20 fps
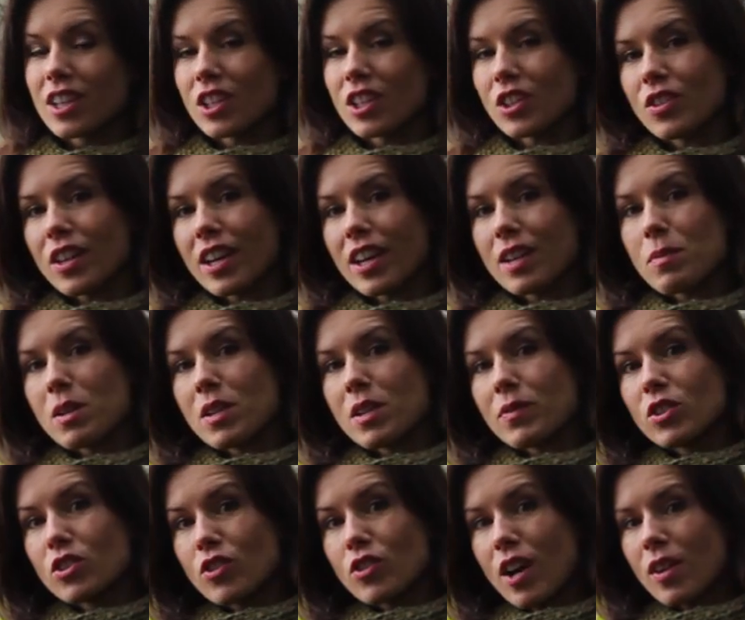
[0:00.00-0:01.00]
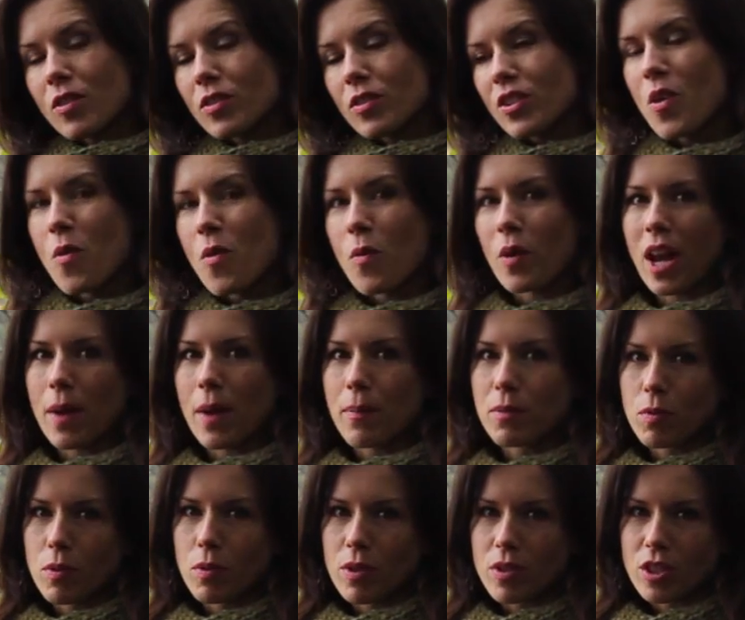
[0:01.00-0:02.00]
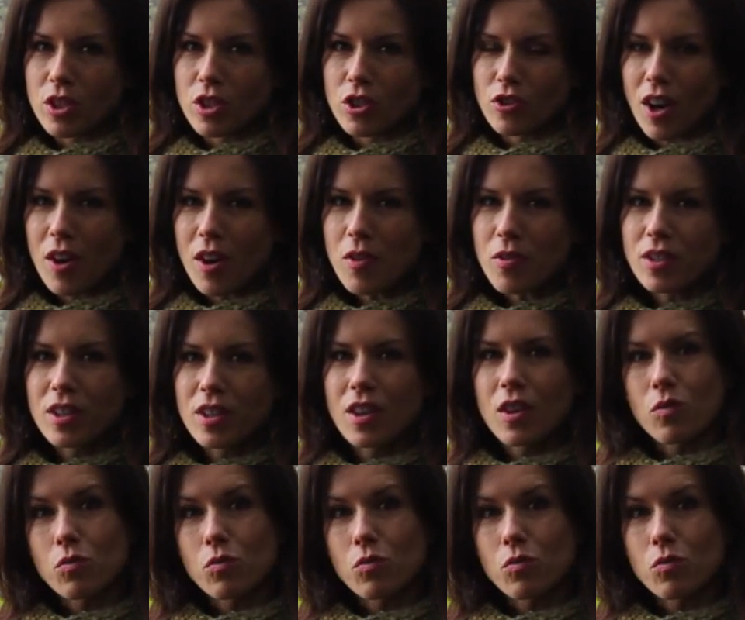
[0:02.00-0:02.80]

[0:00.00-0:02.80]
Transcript: You get a bit of a drought. What happens when there's a drought?